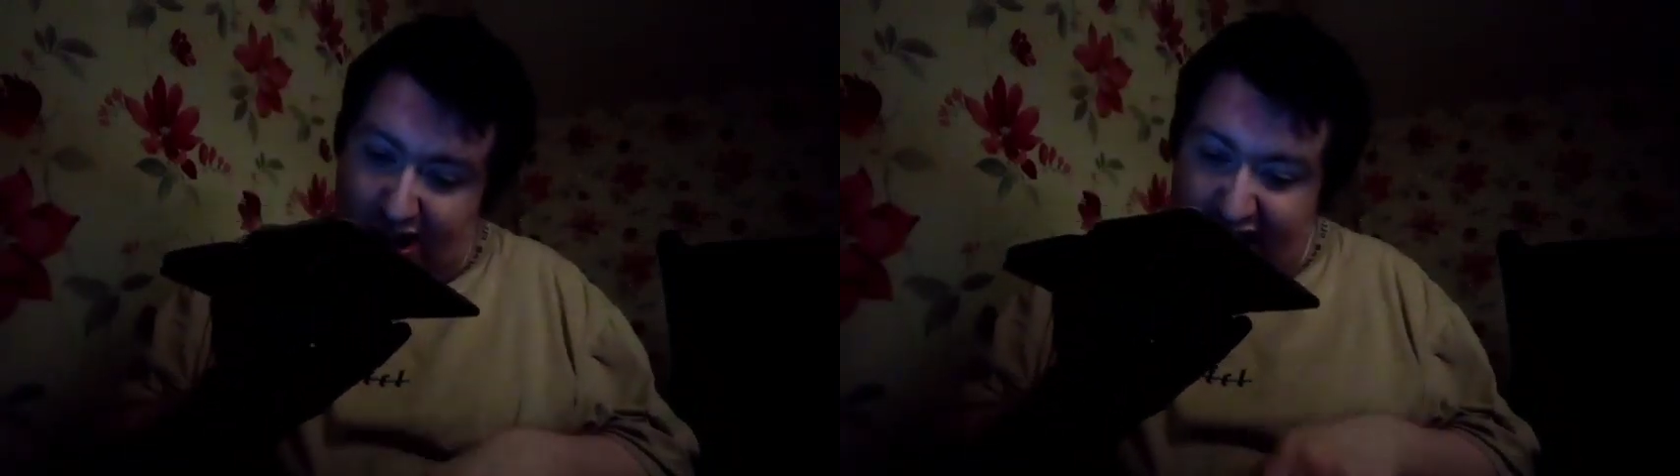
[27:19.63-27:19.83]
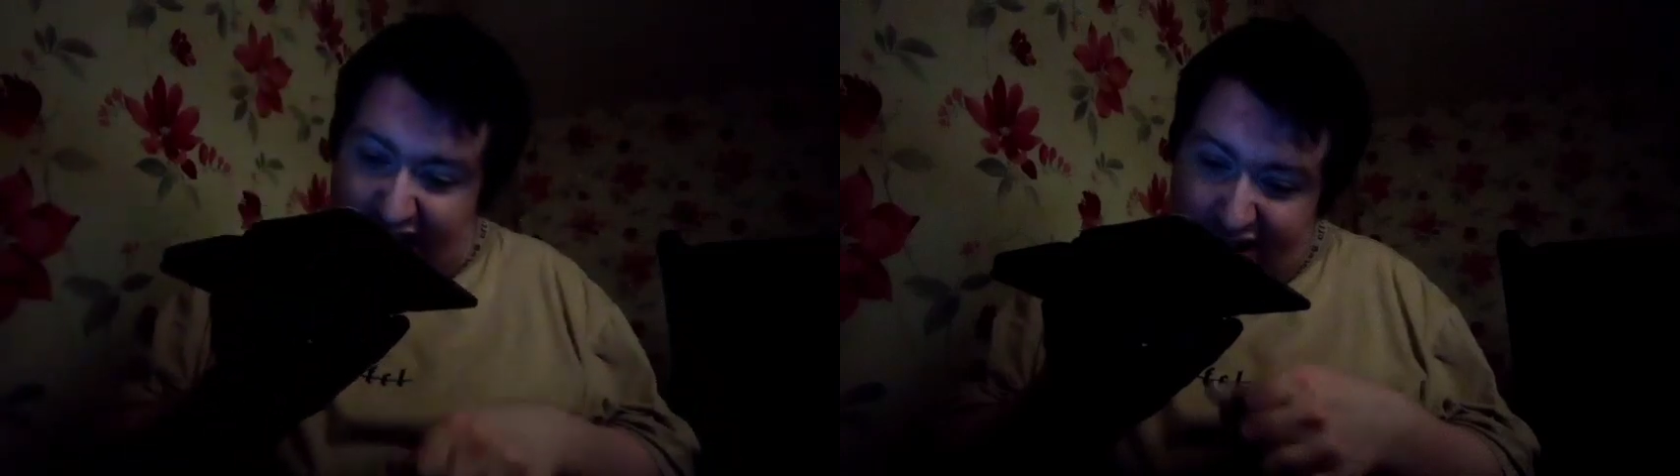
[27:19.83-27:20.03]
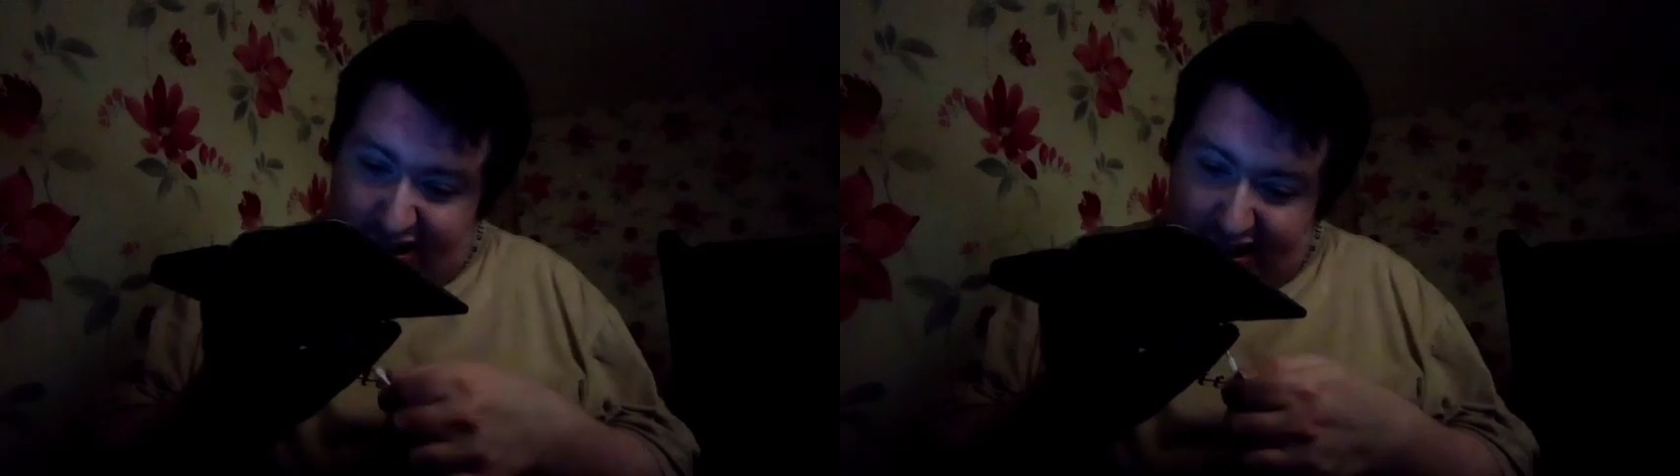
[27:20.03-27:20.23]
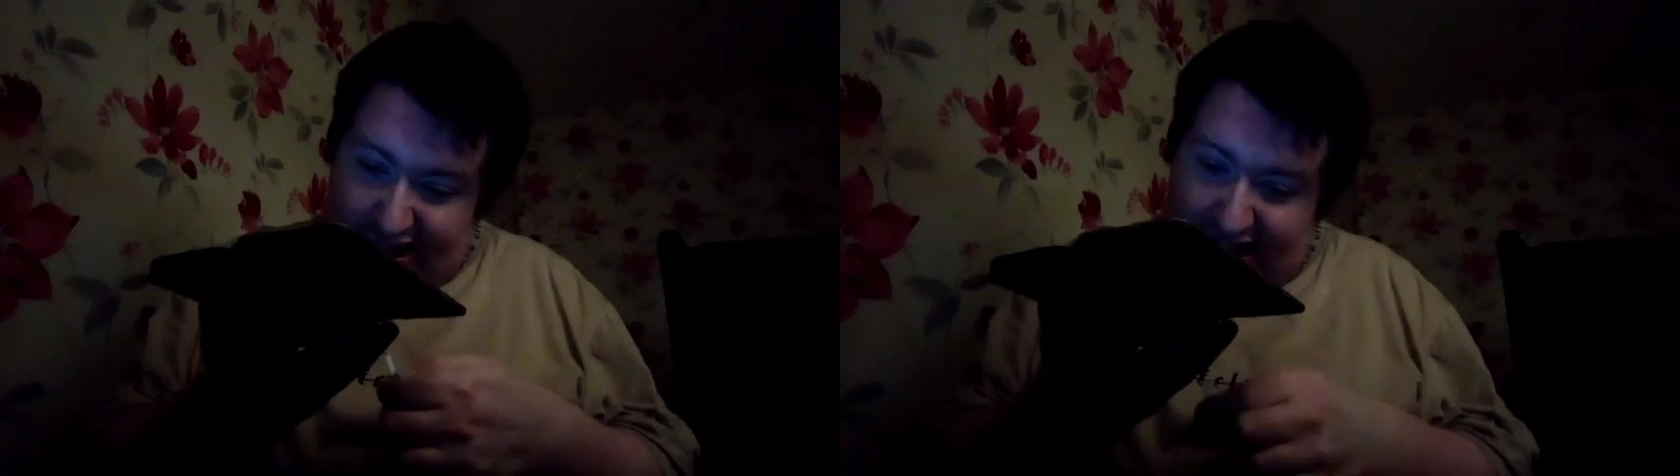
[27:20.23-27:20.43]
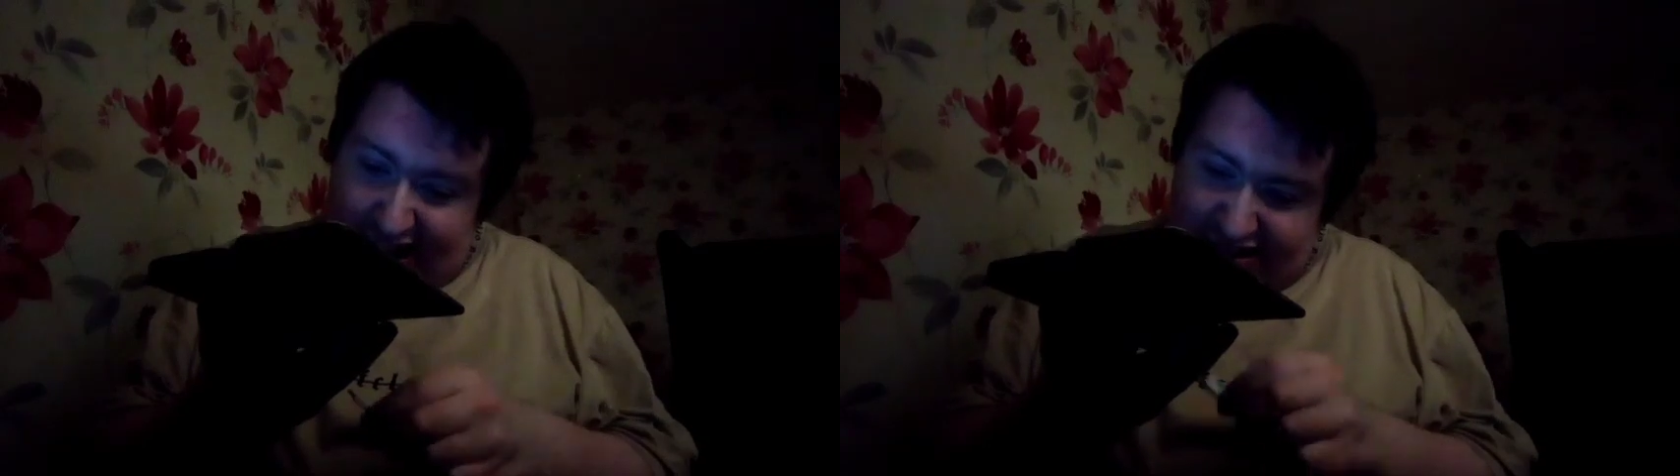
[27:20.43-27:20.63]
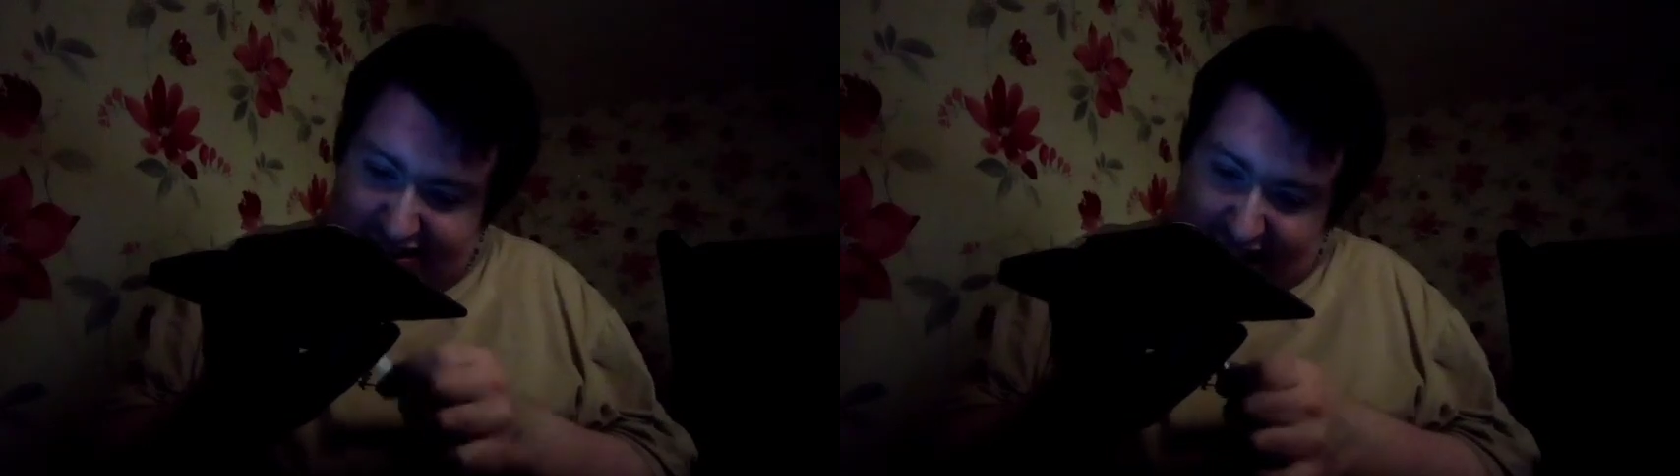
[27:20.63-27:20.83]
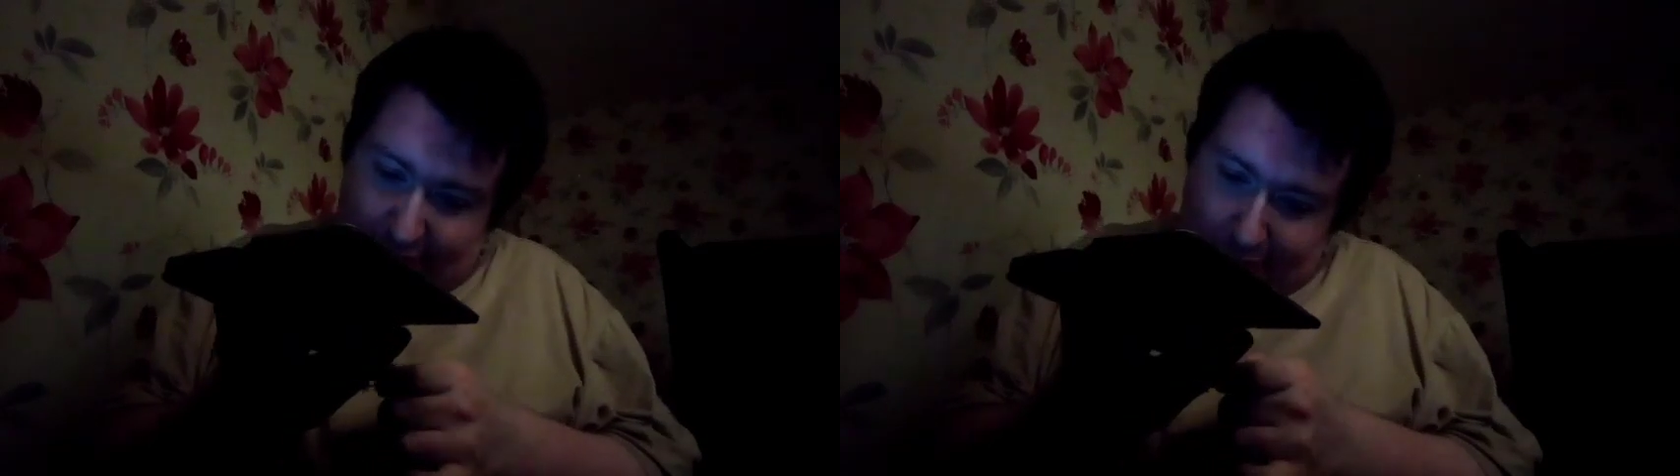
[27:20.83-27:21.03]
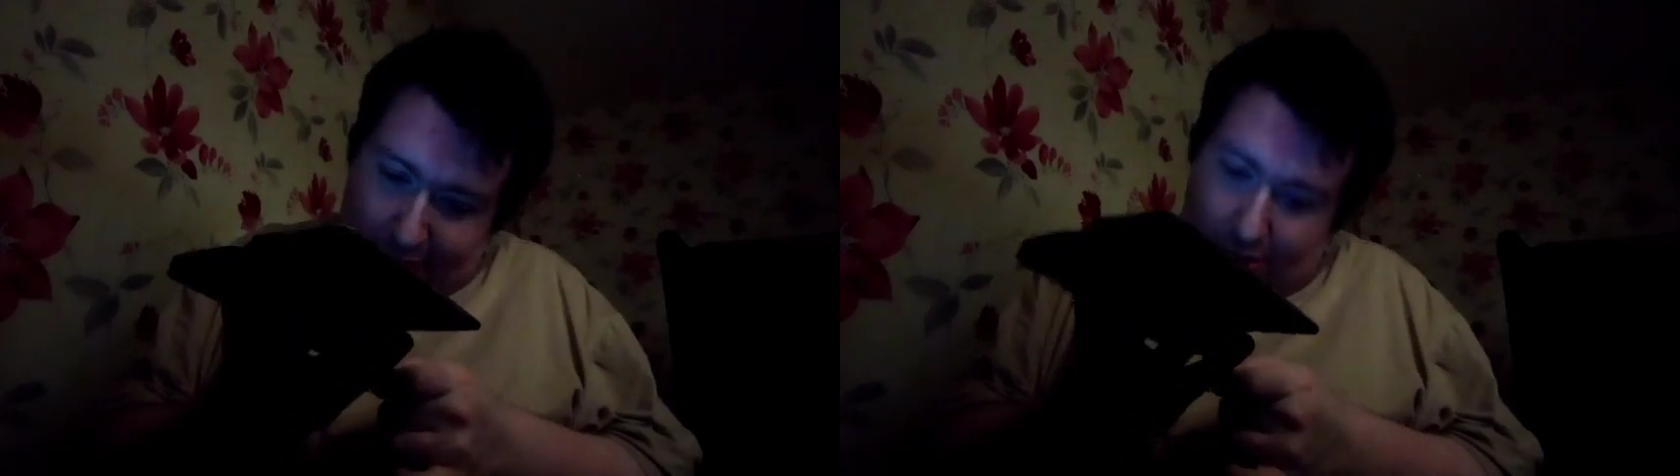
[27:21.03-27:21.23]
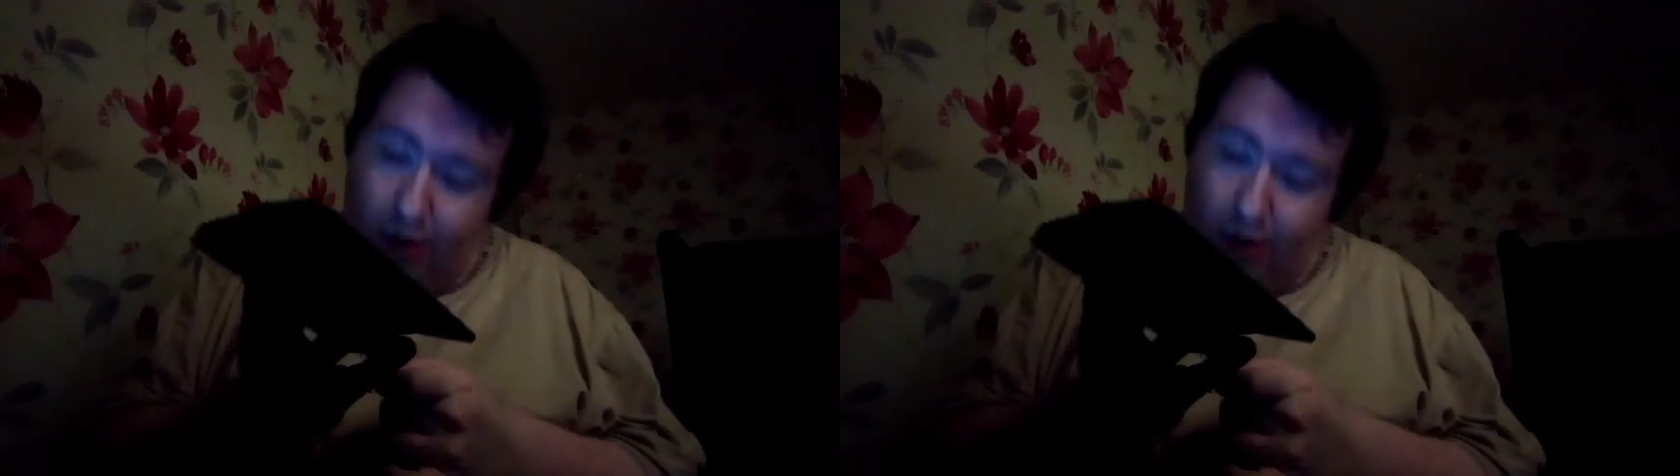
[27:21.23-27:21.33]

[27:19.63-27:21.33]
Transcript: Hey, a nice thing, Mama.